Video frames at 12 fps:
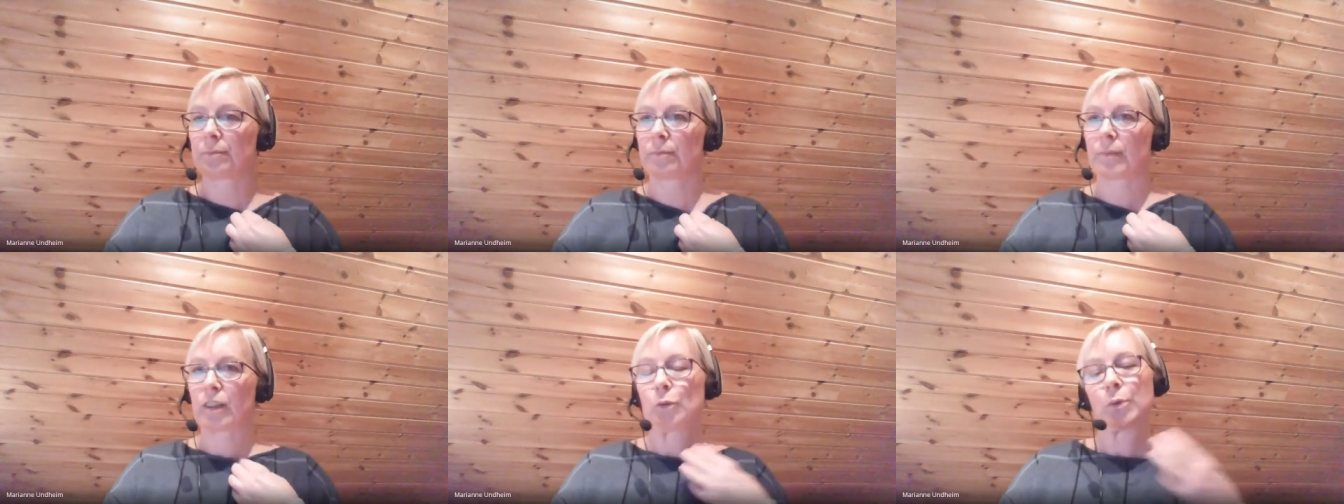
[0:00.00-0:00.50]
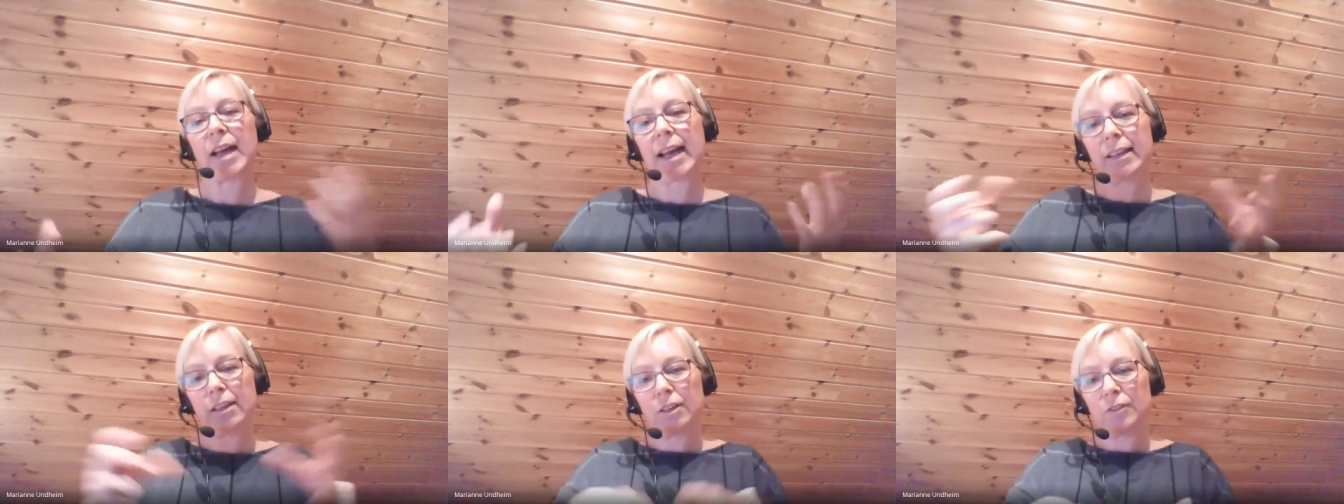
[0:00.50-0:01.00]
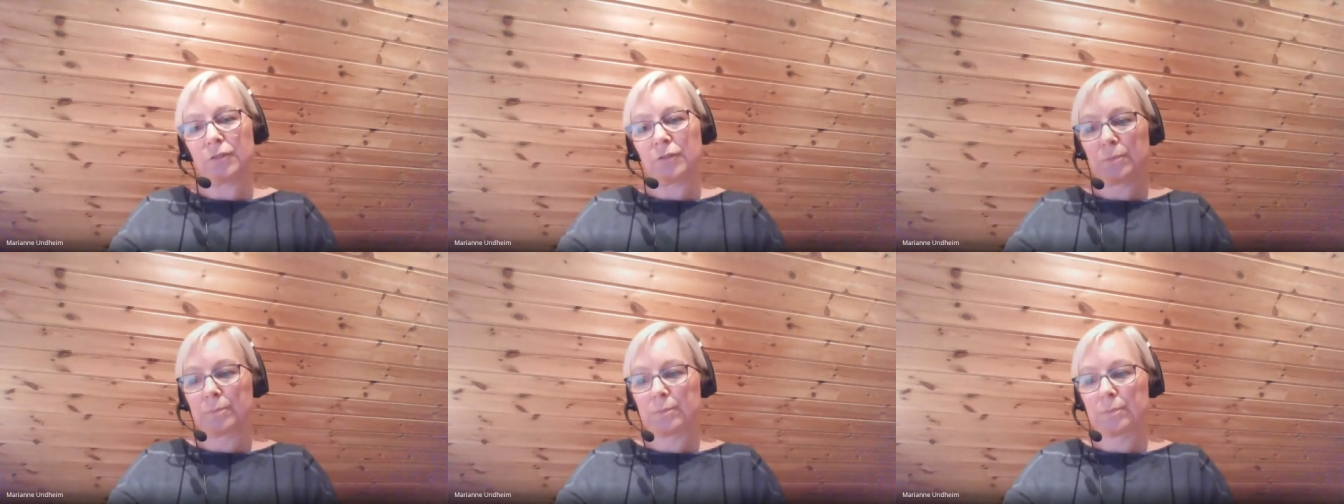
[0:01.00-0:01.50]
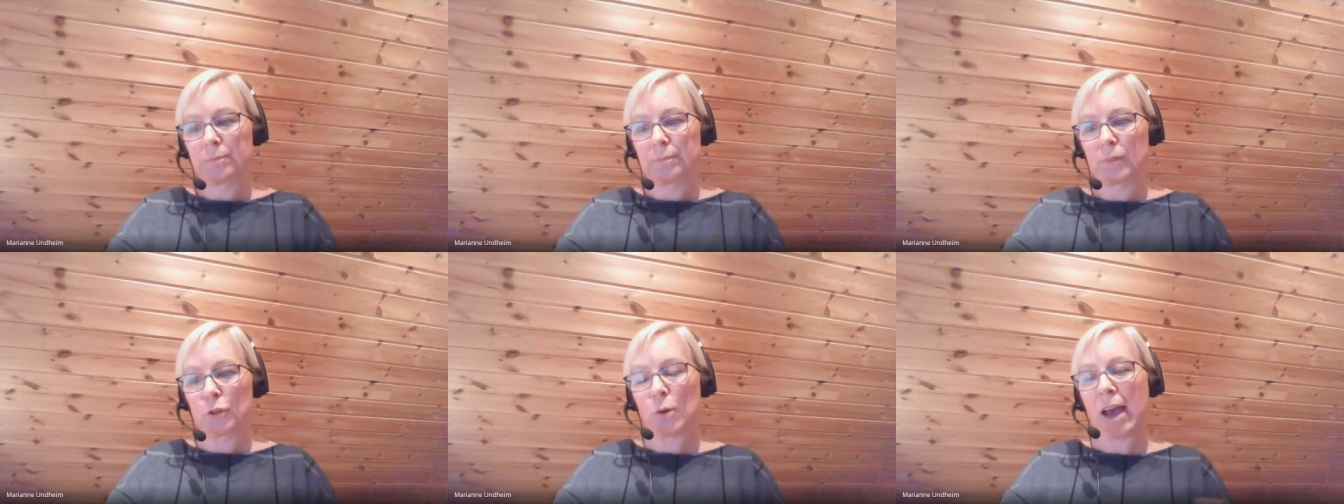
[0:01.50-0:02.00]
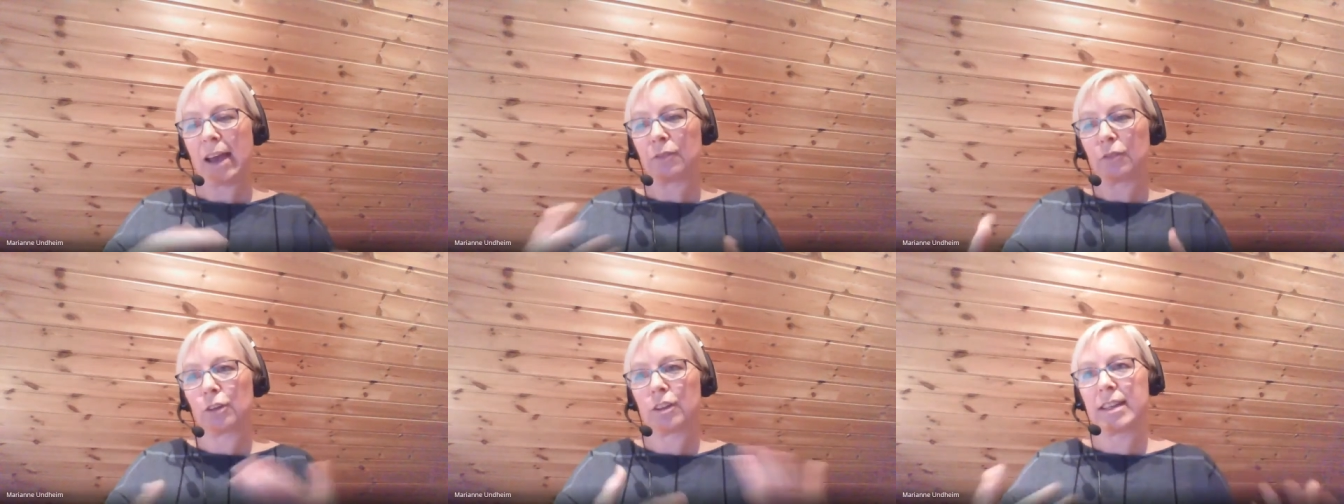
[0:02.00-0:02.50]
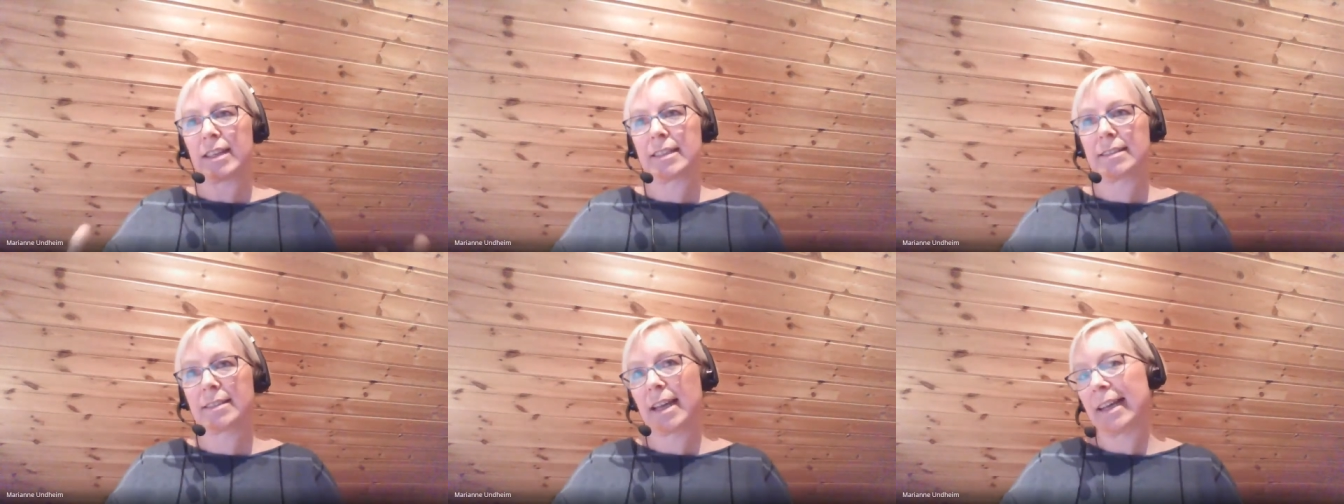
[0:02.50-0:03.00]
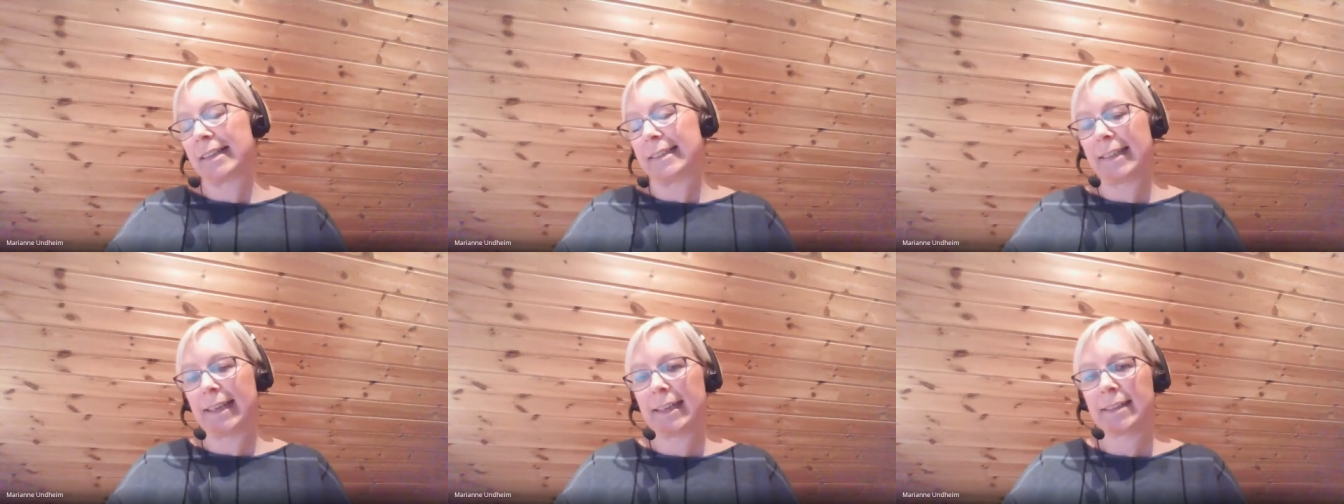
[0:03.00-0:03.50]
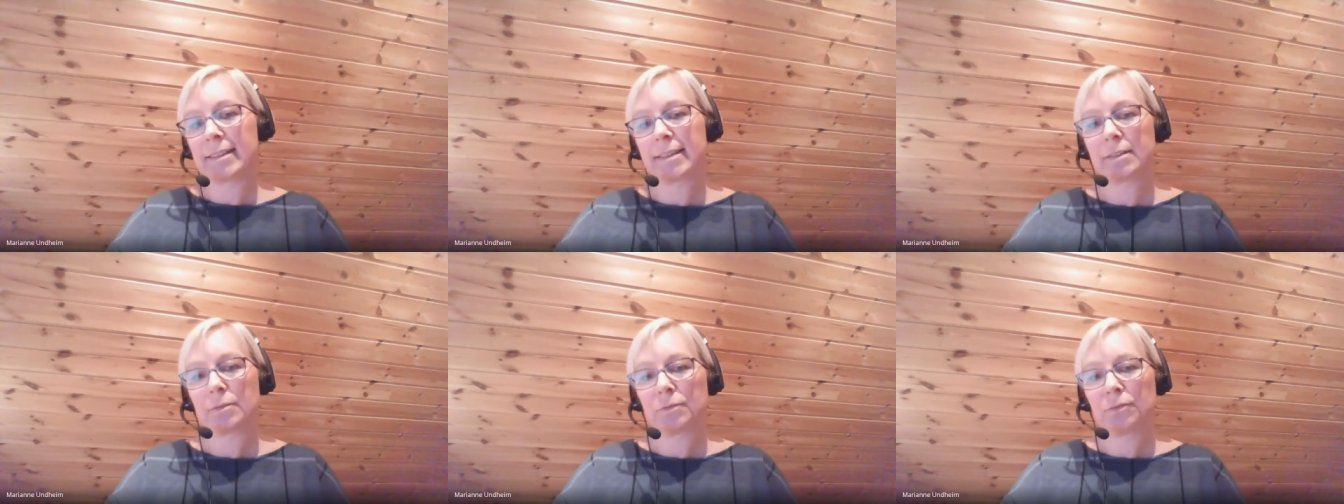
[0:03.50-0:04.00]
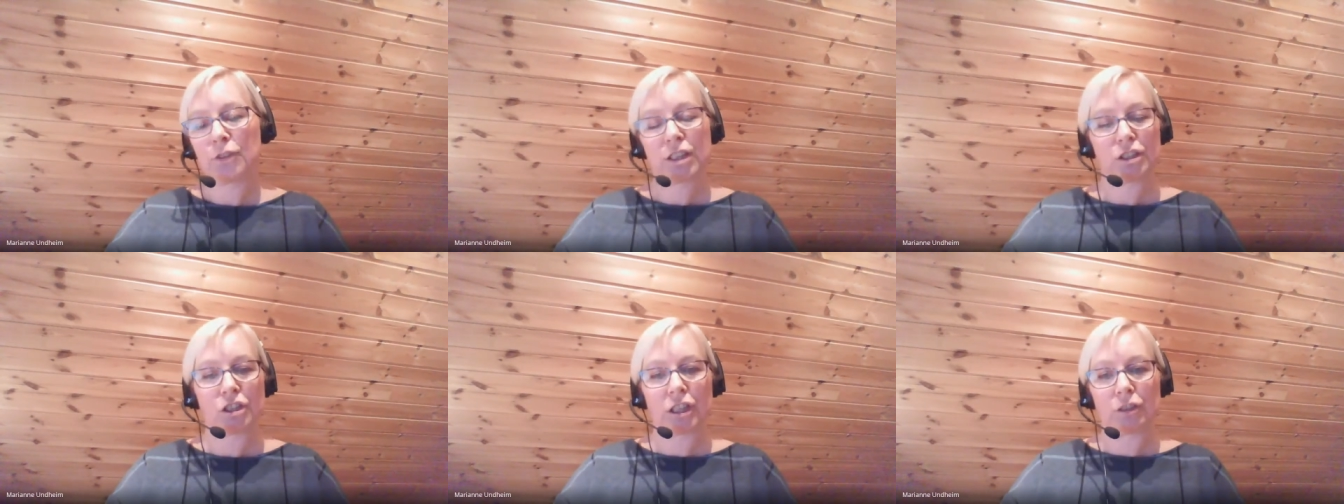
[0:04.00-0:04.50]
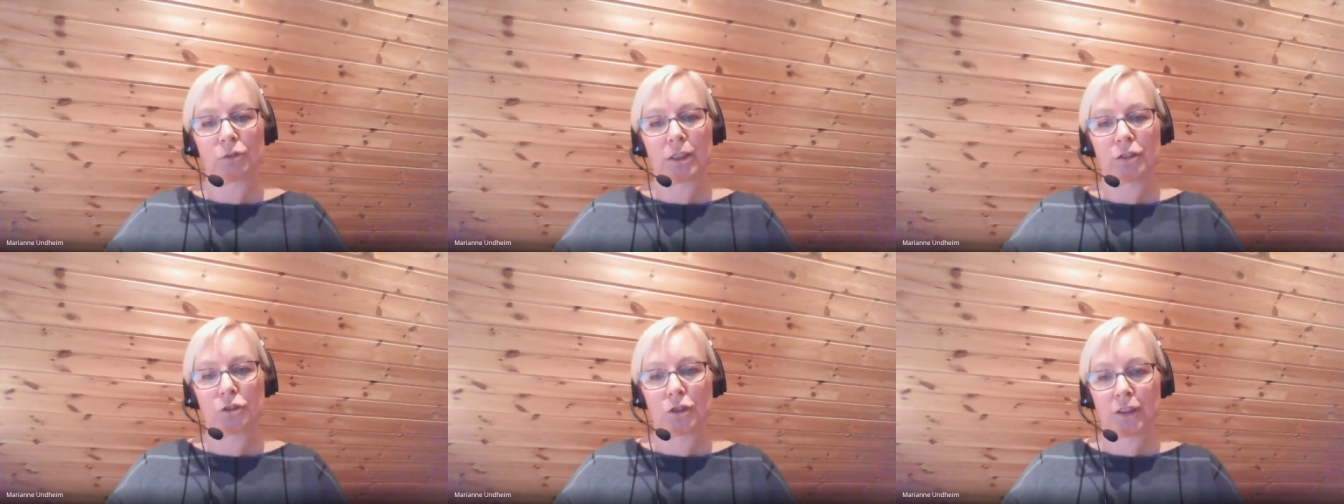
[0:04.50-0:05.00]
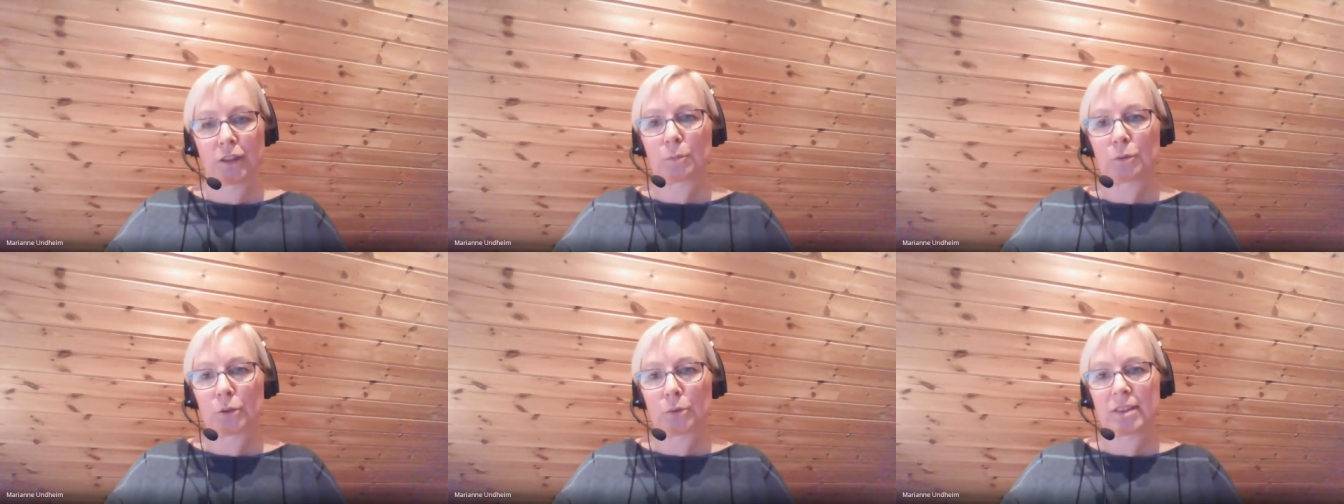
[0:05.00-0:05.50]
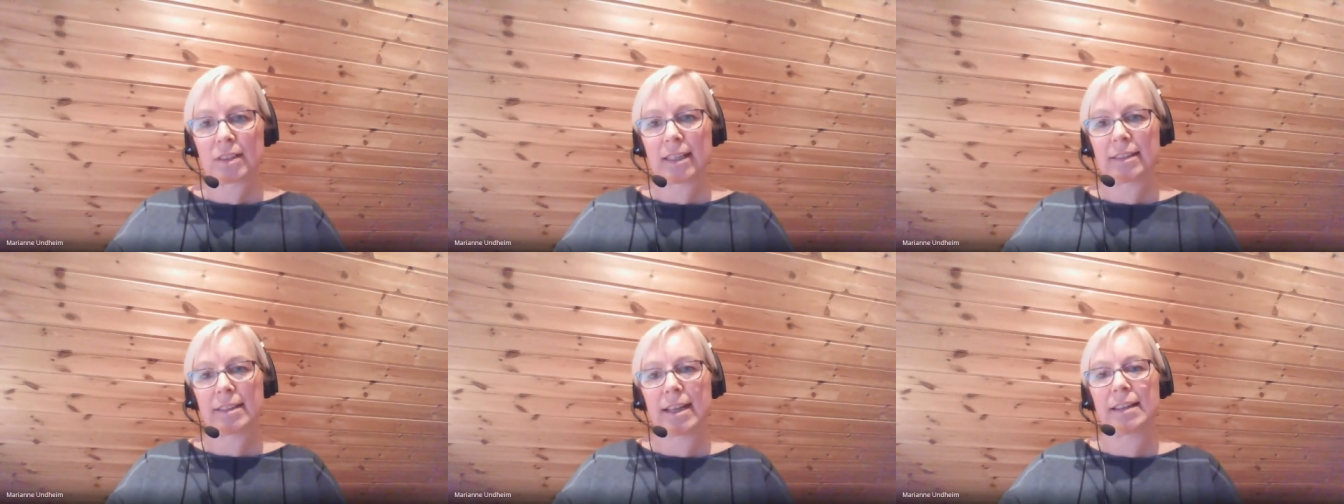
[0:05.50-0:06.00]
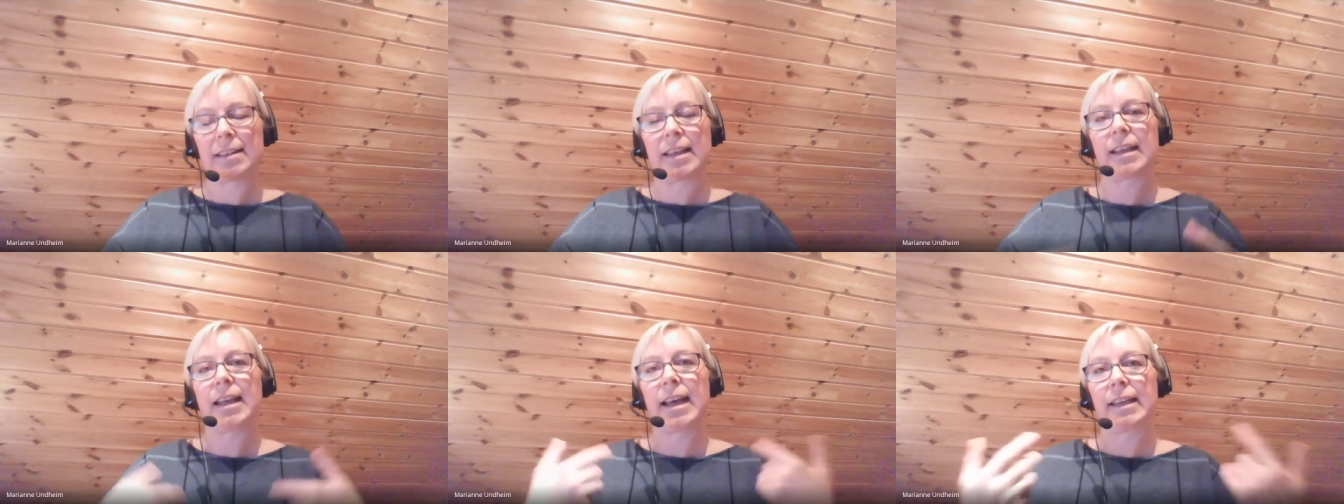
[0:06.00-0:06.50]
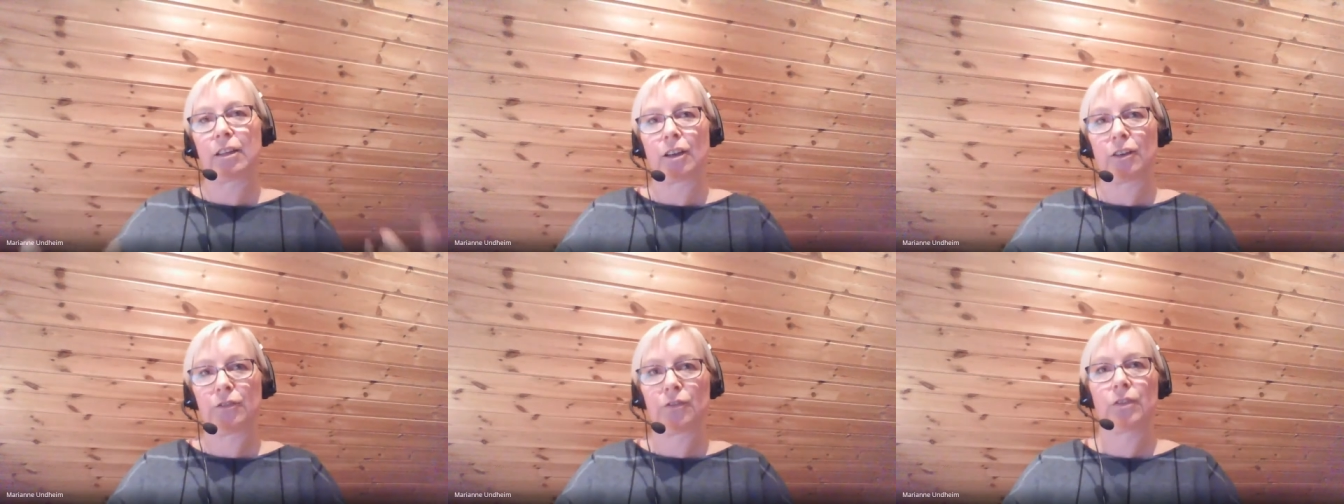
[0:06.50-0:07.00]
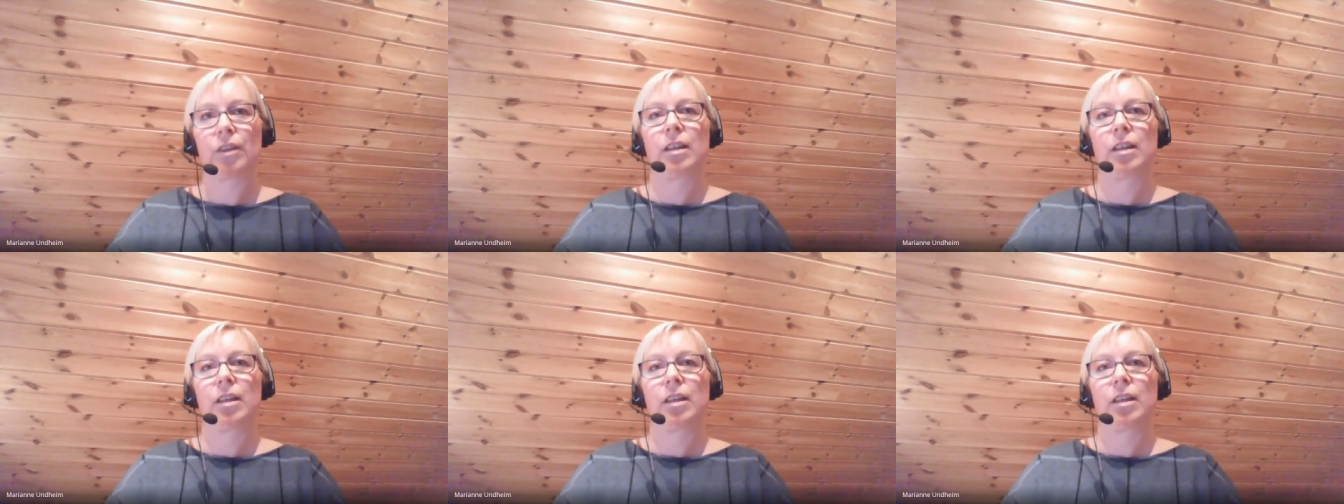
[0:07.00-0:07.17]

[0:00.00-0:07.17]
you kind of you have all these ideas for the children during the process and they kind of